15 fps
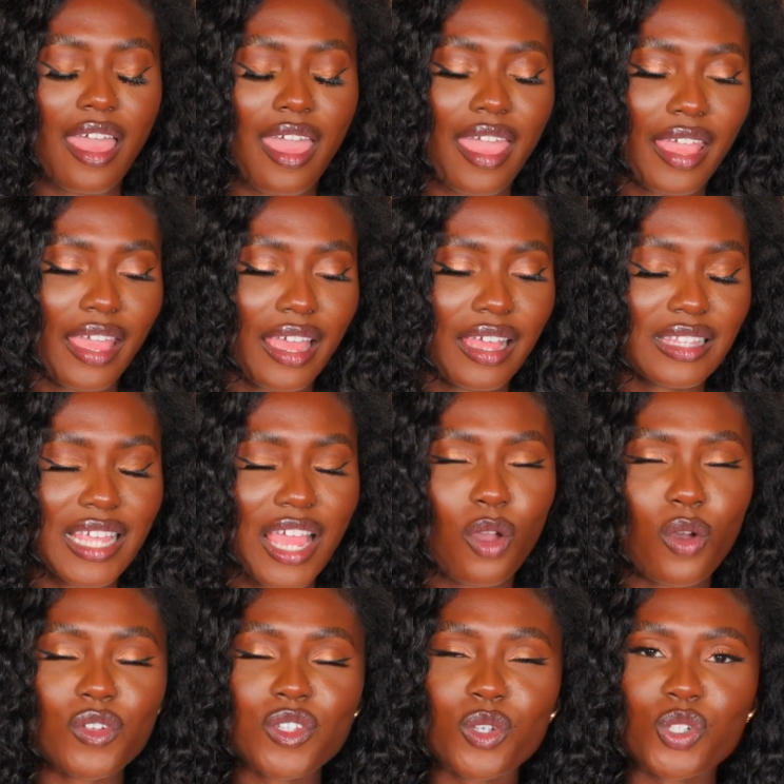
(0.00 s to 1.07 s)
And I
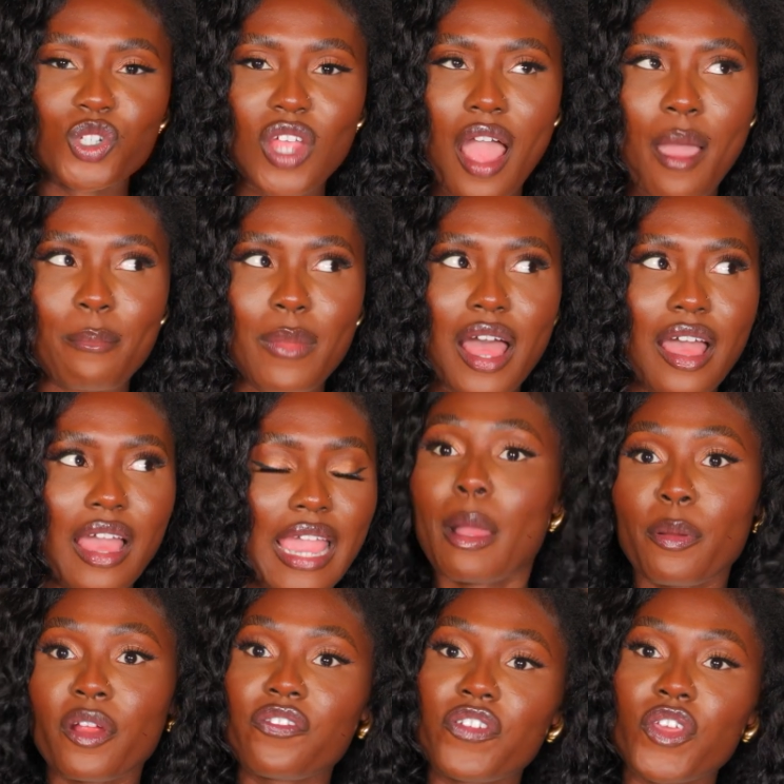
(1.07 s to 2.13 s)
also shot my
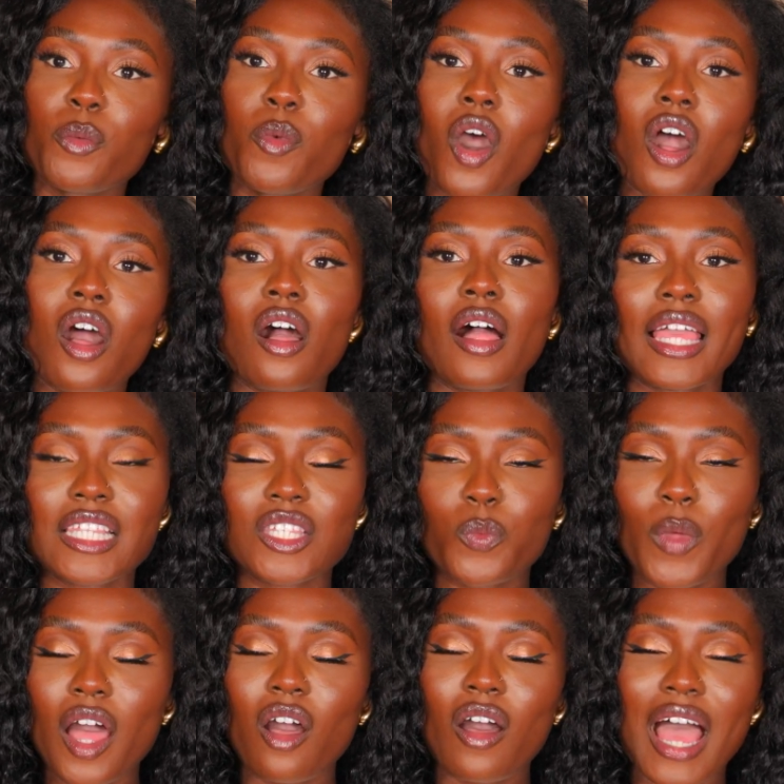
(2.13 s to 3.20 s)
perfume haul as
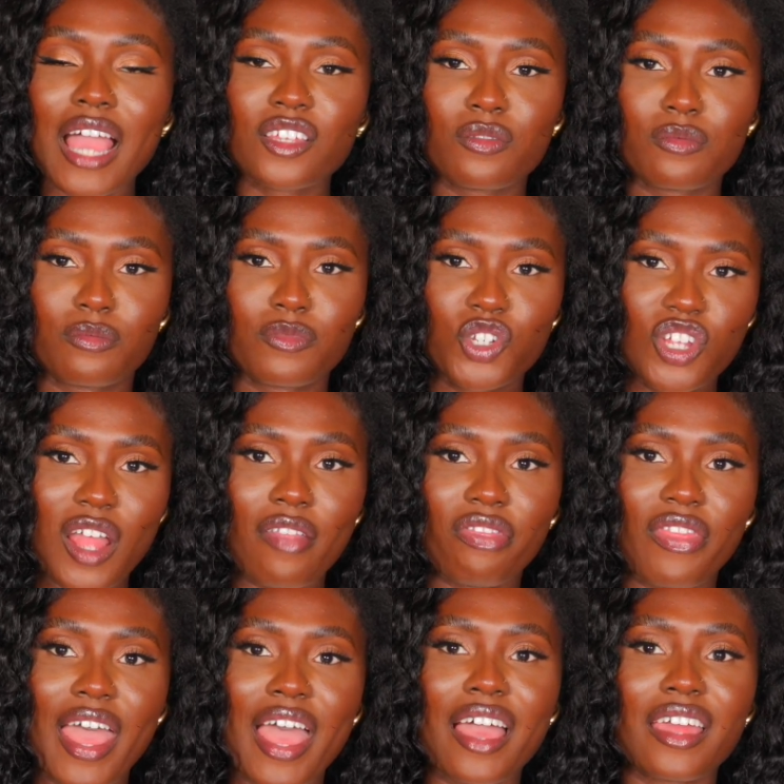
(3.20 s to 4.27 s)
well. I shot
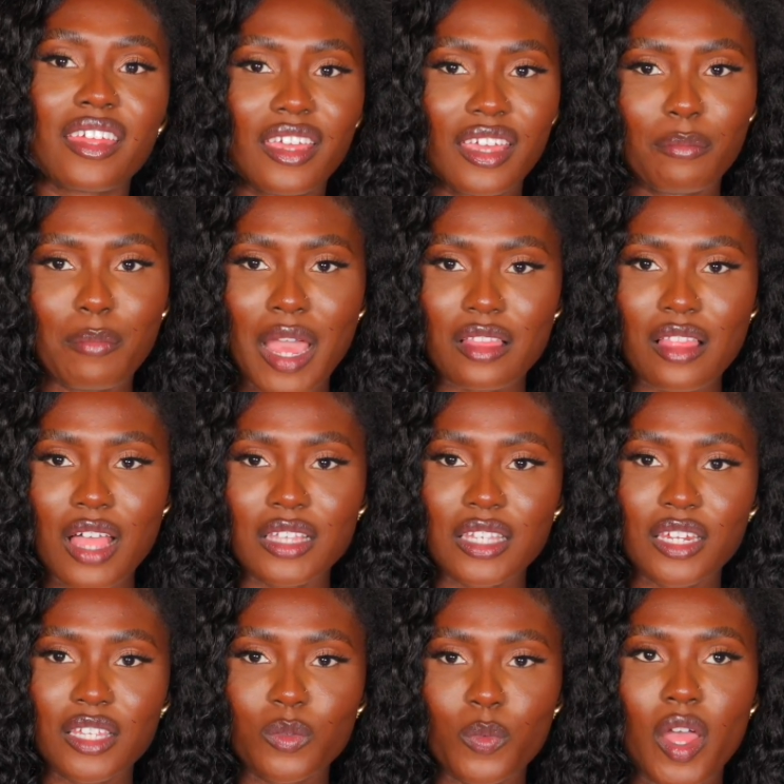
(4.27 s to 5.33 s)
that in my
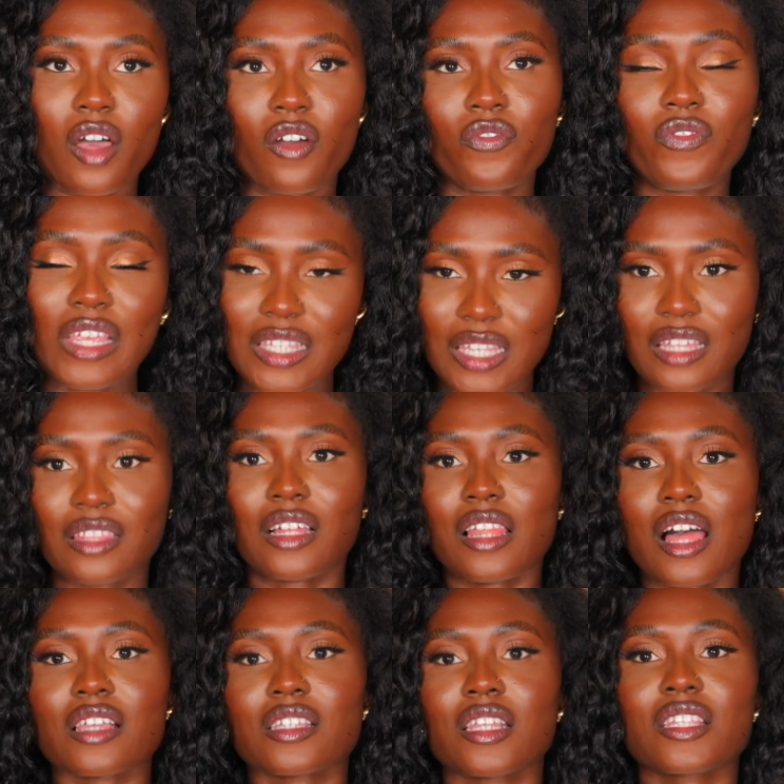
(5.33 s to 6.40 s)
closet as well, facing the
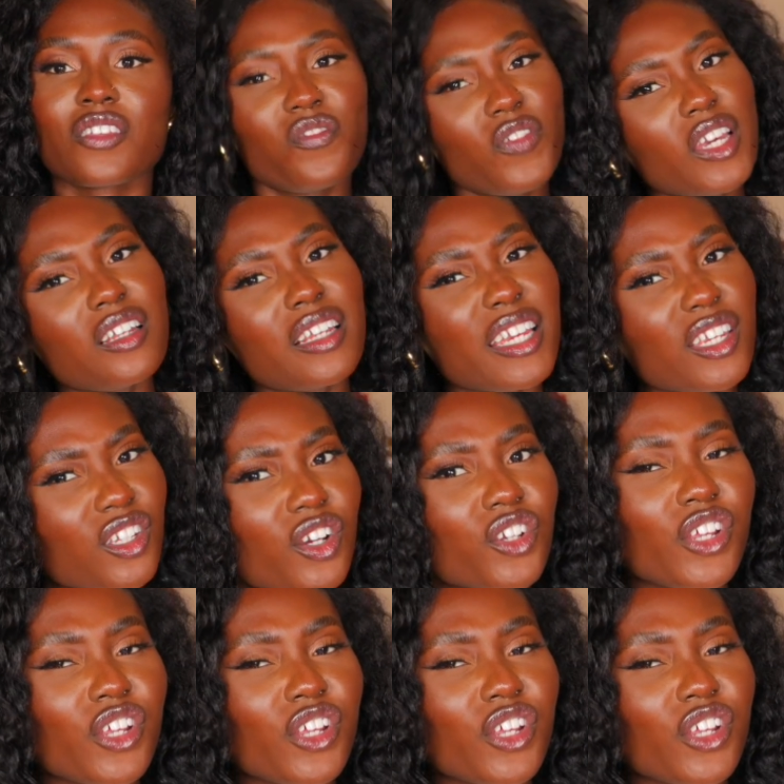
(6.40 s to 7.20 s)
closet, to feel like, you know,